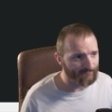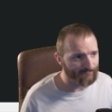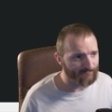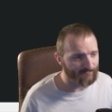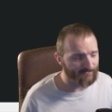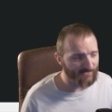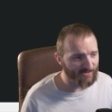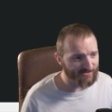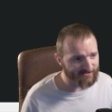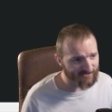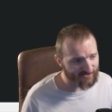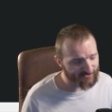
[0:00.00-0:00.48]

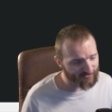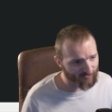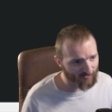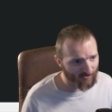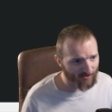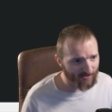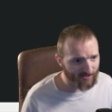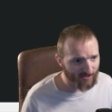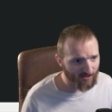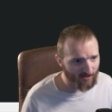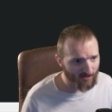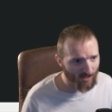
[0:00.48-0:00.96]
This is a
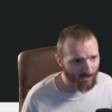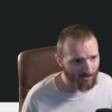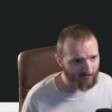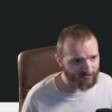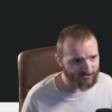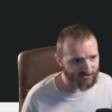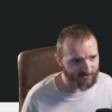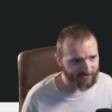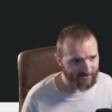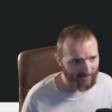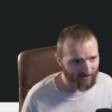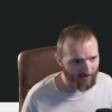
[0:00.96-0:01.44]
really good
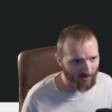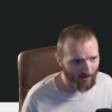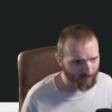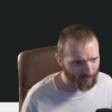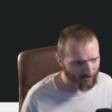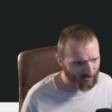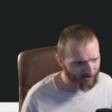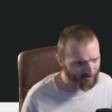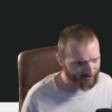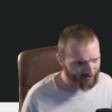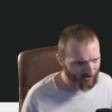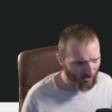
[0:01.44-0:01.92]
option. Now I'm
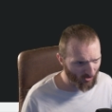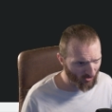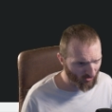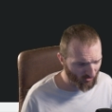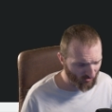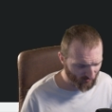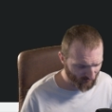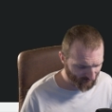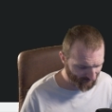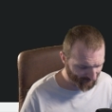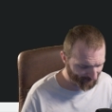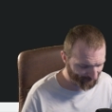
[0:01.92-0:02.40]
going to
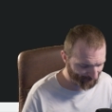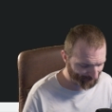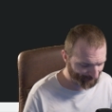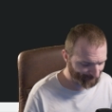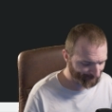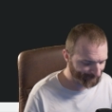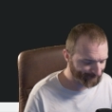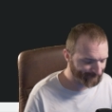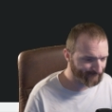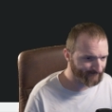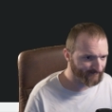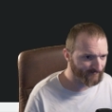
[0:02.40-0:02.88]
turn,
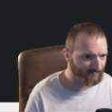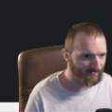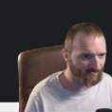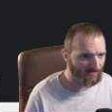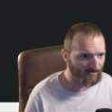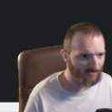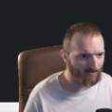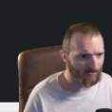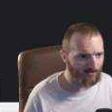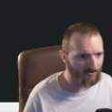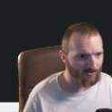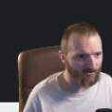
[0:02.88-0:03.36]

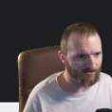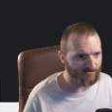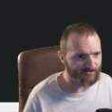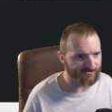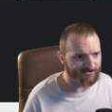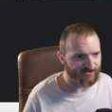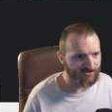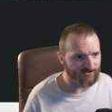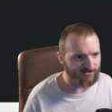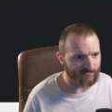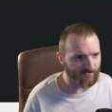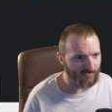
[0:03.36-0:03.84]
uh,
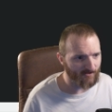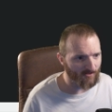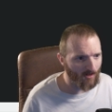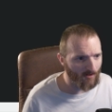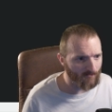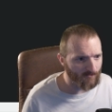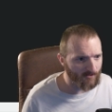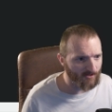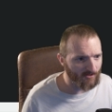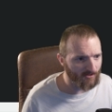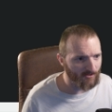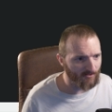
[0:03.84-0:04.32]
excuse me, I'm
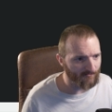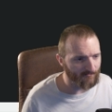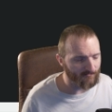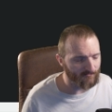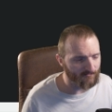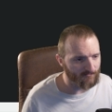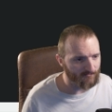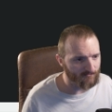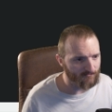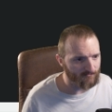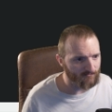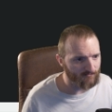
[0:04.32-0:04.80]
going to
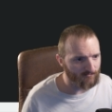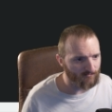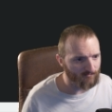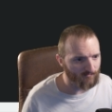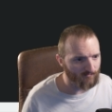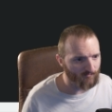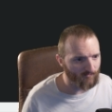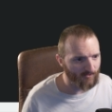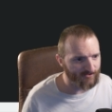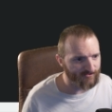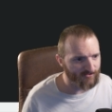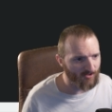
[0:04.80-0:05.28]

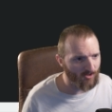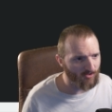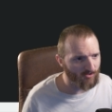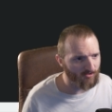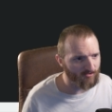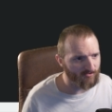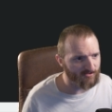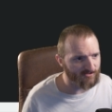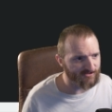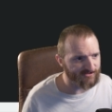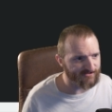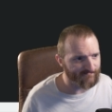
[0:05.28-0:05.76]
return
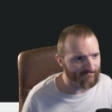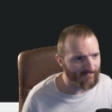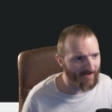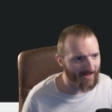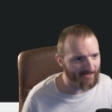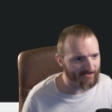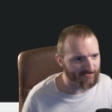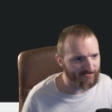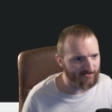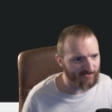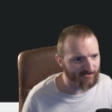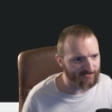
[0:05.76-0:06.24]
this
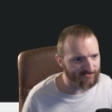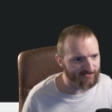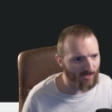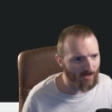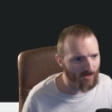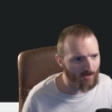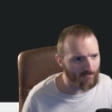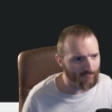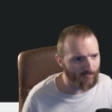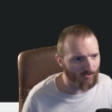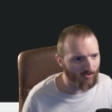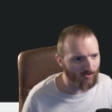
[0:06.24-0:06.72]
back to the
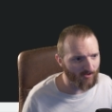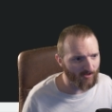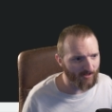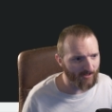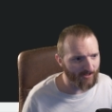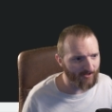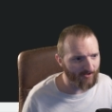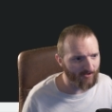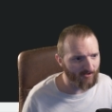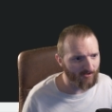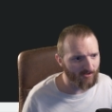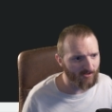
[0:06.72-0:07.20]
top bar
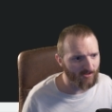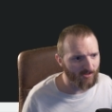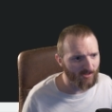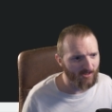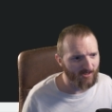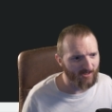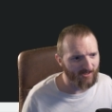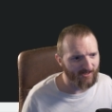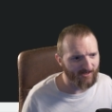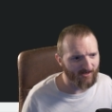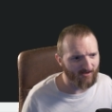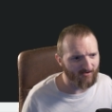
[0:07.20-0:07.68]
here.
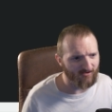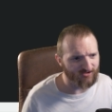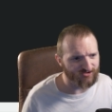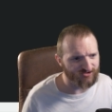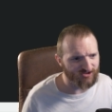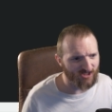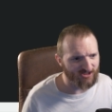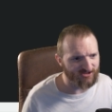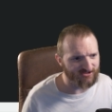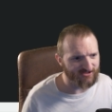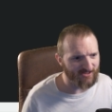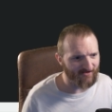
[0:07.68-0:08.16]
And I'm going to
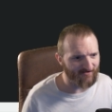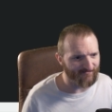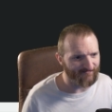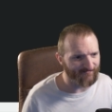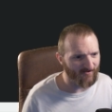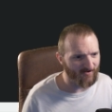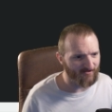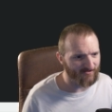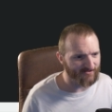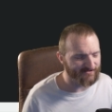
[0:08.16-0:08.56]
change that font